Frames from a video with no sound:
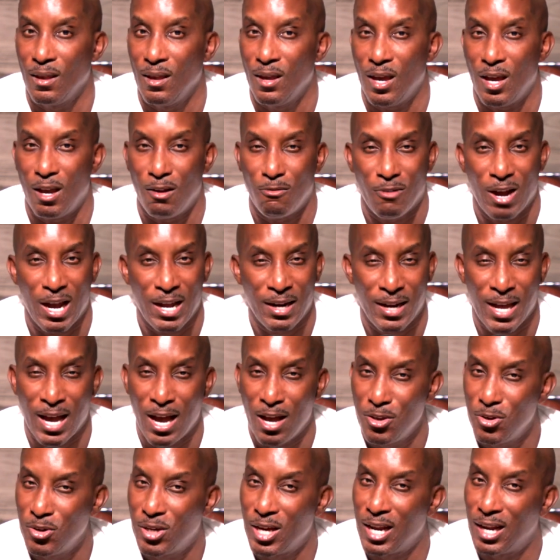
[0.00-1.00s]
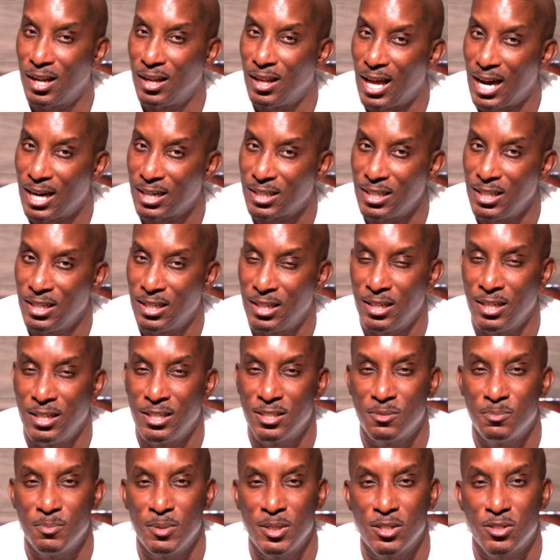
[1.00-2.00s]
And right now you kind of locked in in
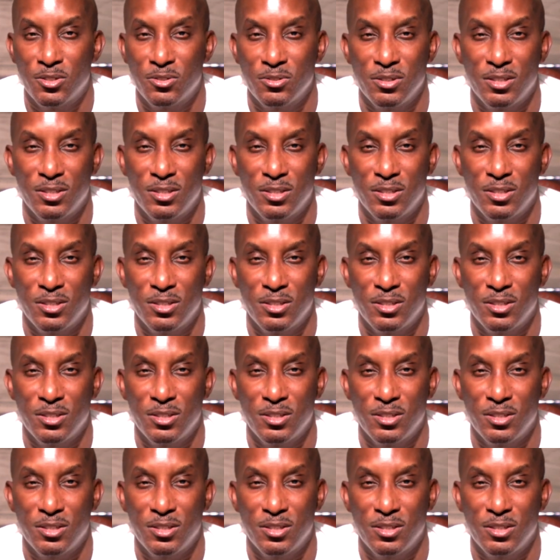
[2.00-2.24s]
this ministry